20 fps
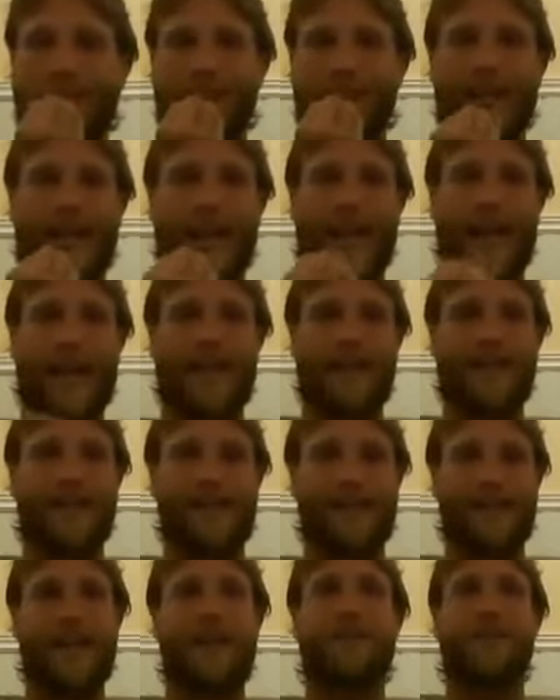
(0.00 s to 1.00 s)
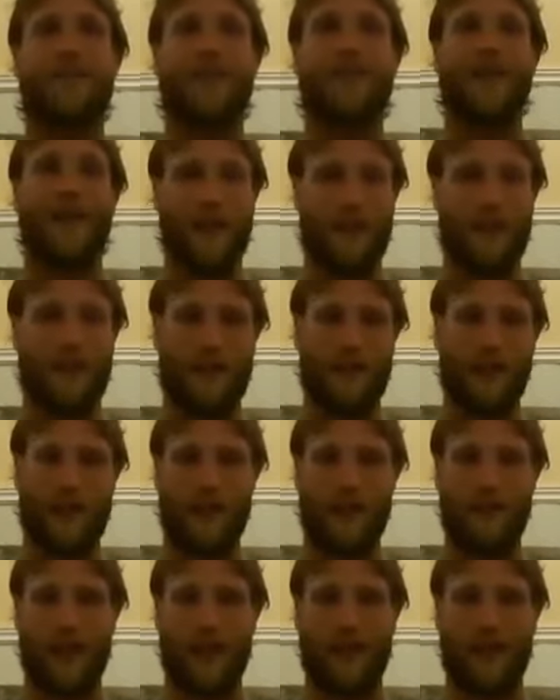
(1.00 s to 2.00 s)
had seven other center
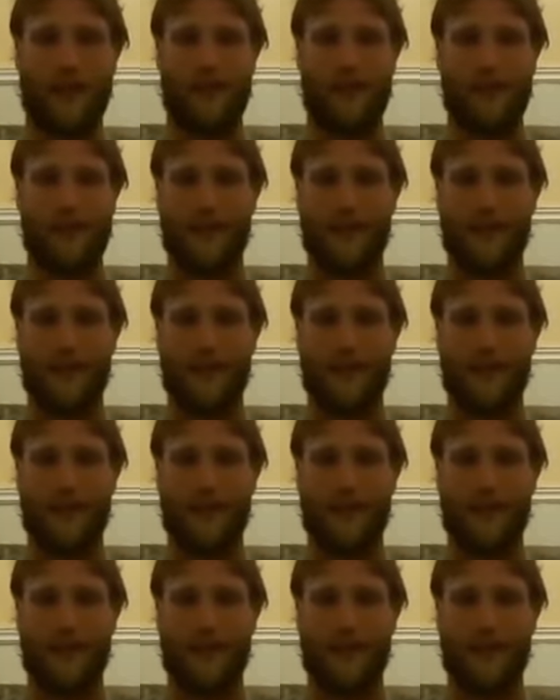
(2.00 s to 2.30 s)
backs.